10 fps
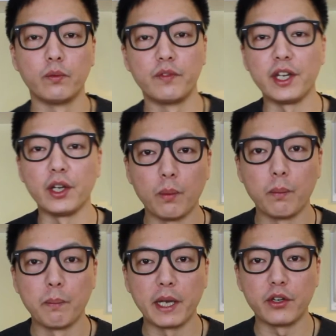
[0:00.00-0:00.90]

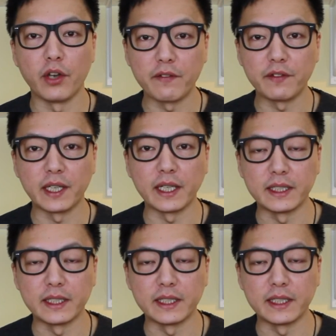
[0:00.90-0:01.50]
video make your everyday